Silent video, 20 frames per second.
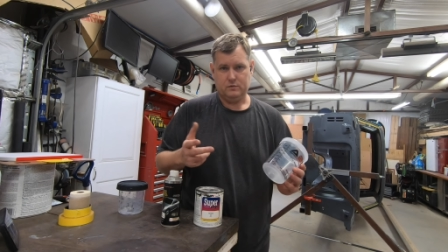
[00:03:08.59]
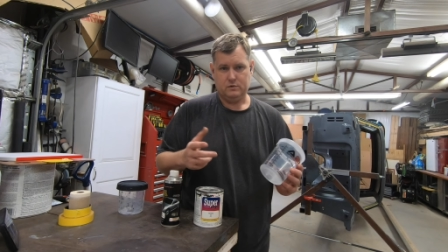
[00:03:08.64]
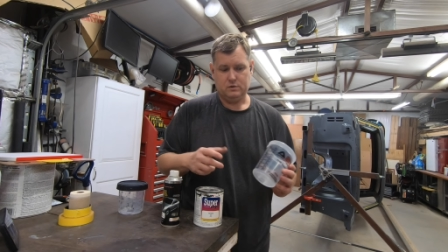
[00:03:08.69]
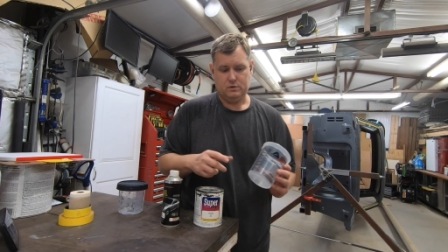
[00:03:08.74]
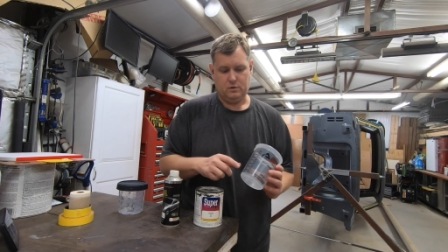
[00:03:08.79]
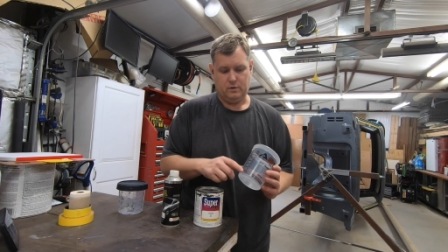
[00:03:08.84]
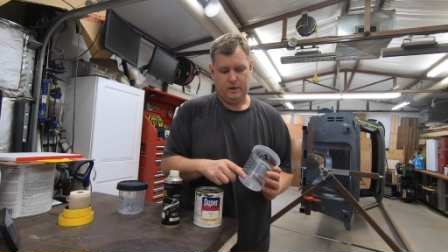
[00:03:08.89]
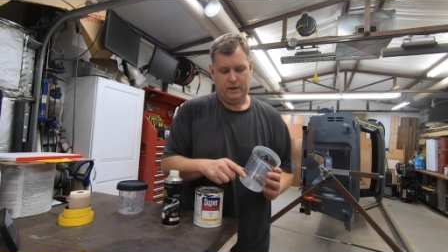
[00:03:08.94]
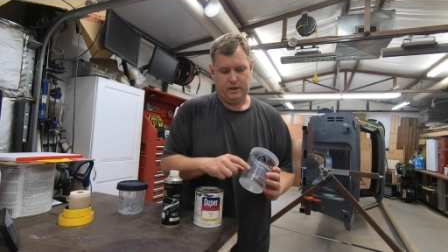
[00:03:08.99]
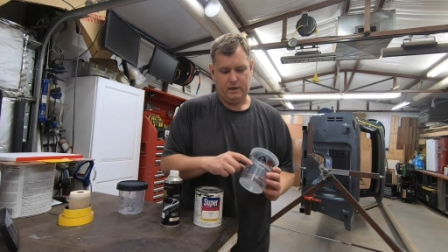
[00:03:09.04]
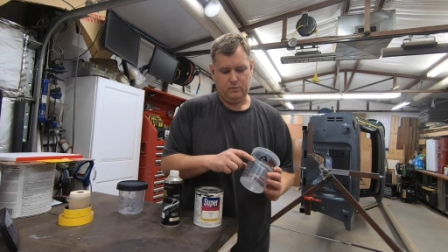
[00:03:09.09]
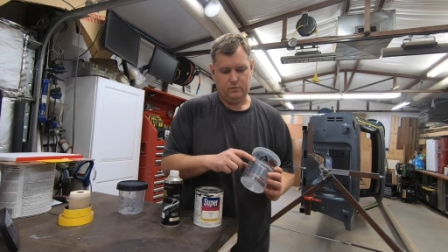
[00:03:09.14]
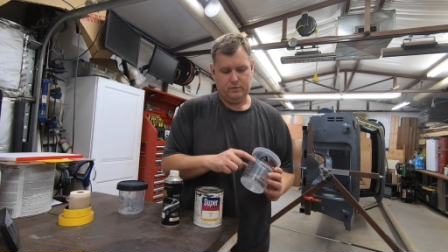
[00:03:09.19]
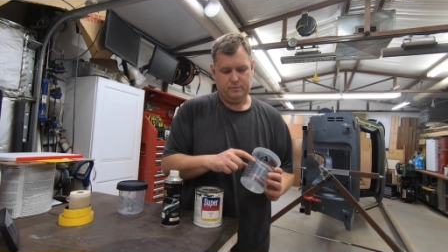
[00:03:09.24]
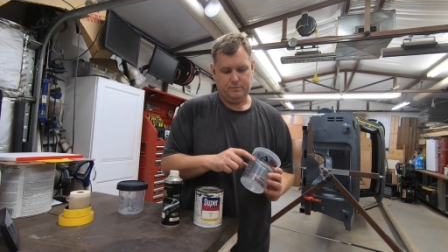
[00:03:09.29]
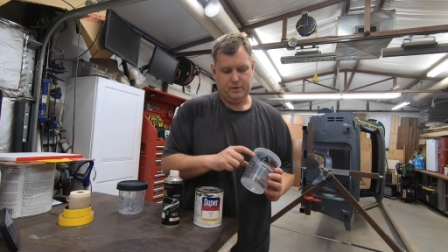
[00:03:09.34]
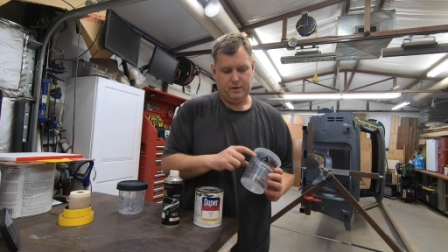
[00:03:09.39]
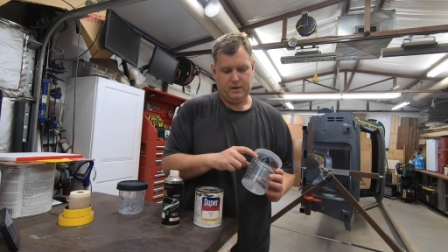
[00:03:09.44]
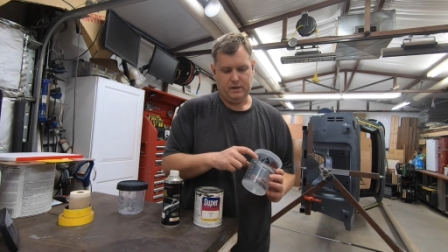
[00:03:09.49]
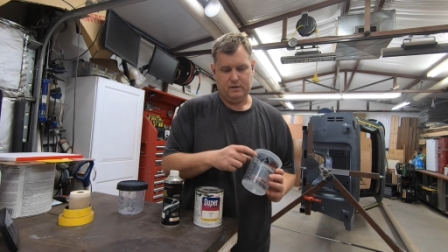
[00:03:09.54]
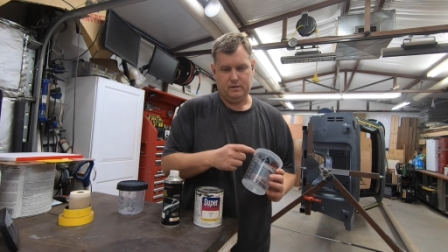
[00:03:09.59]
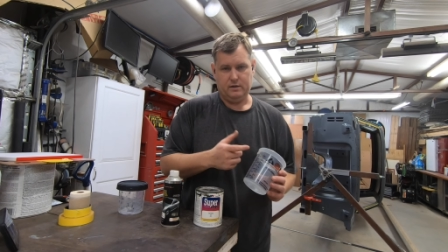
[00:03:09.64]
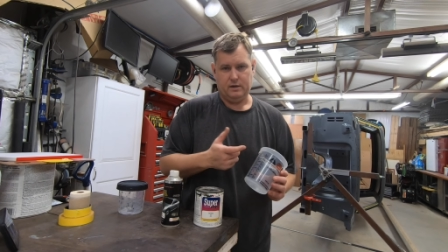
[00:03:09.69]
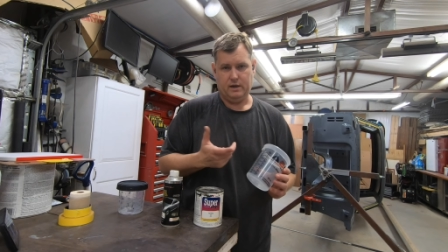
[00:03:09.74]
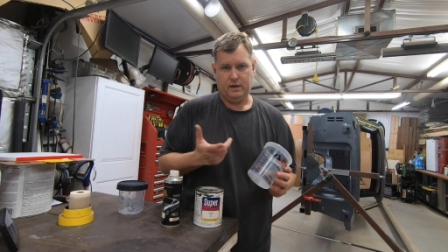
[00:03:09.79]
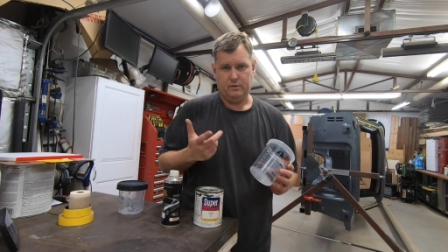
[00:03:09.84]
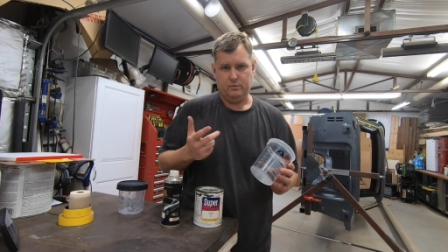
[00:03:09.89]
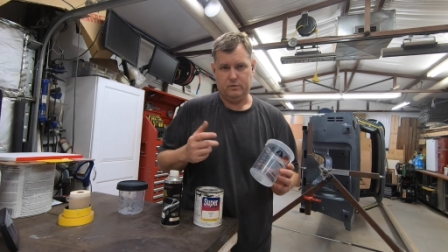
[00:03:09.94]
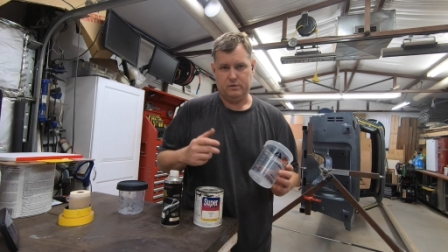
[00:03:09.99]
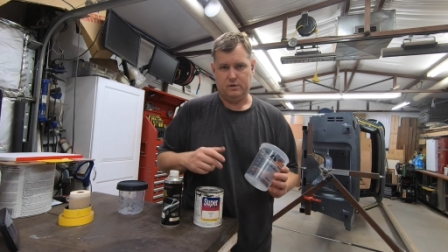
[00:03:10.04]
So 8 with paint,
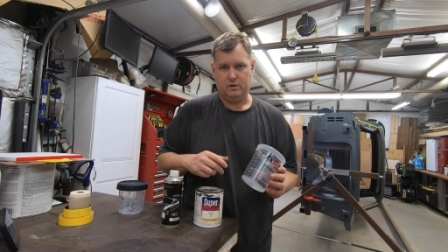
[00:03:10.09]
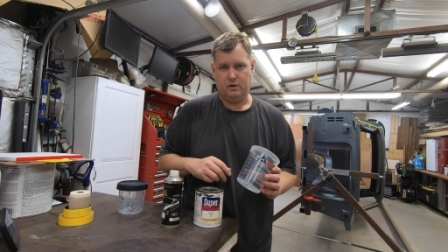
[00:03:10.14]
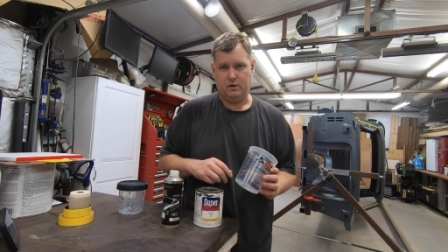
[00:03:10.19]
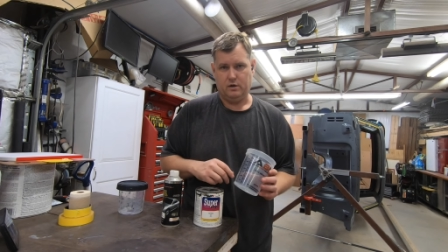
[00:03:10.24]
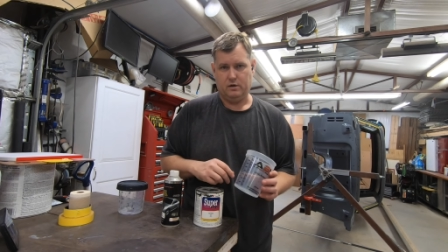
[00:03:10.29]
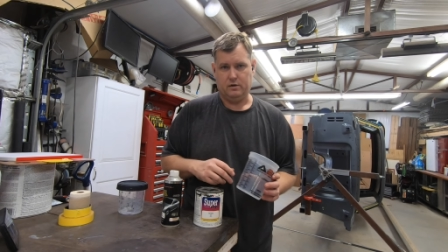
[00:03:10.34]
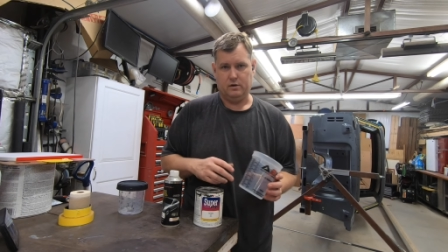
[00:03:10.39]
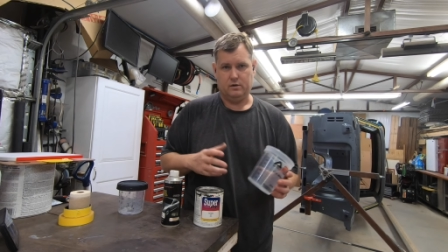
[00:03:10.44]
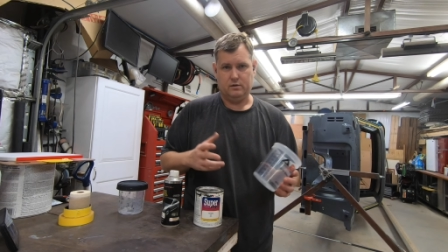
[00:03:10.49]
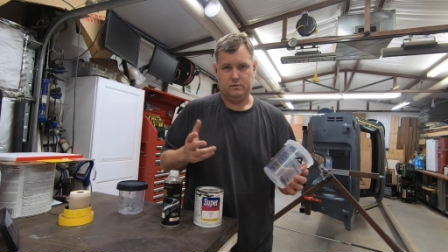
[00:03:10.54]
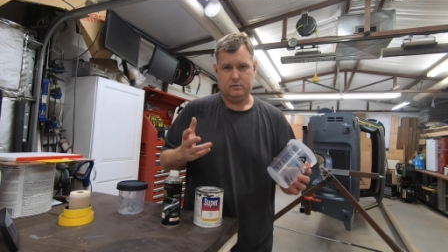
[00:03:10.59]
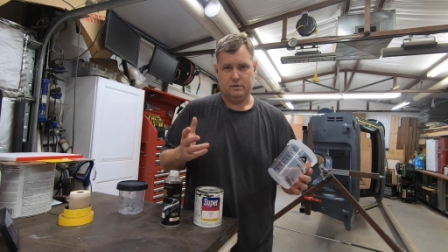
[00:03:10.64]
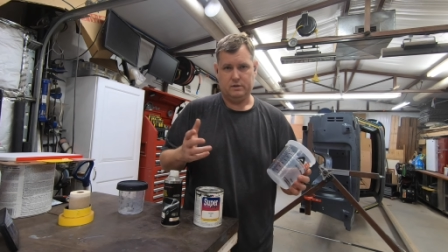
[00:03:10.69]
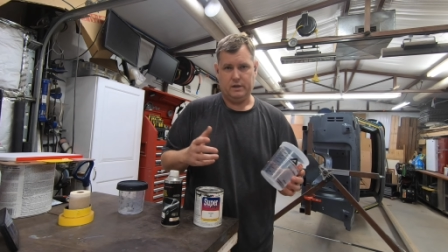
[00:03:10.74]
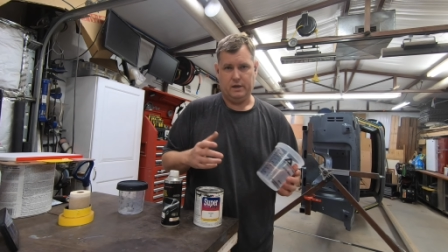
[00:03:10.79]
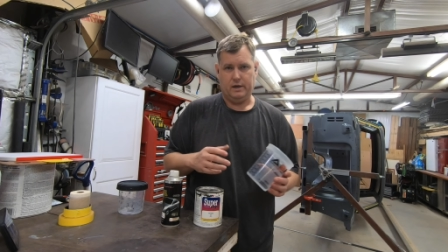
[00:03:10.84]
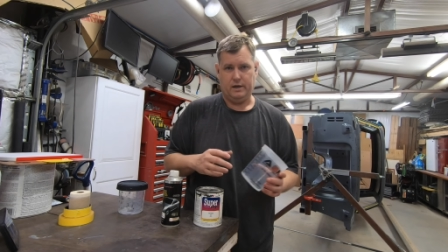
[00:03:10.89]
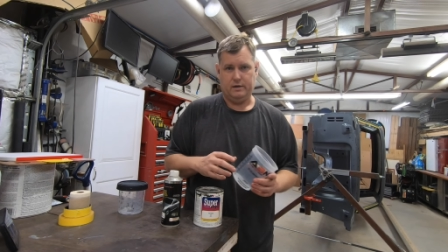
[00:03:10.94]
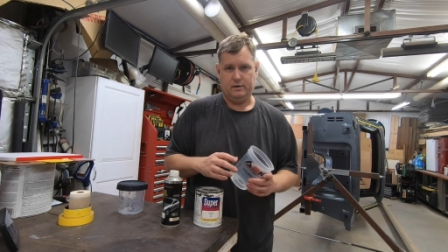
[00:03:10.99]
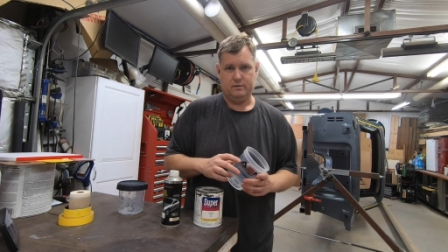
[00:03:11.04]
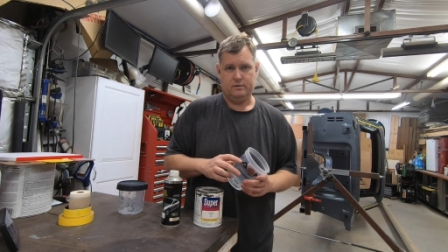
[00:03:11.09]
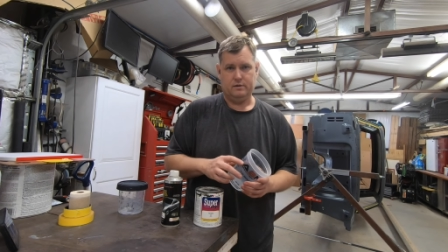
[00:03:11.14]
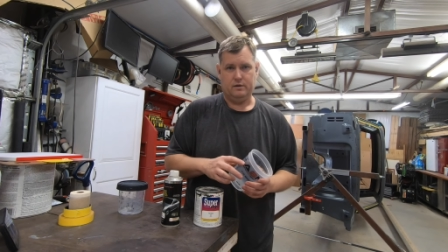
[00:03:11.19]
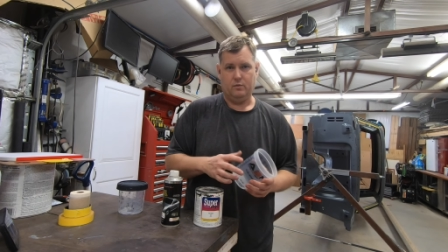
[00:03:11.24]
9 with the hardener. Done.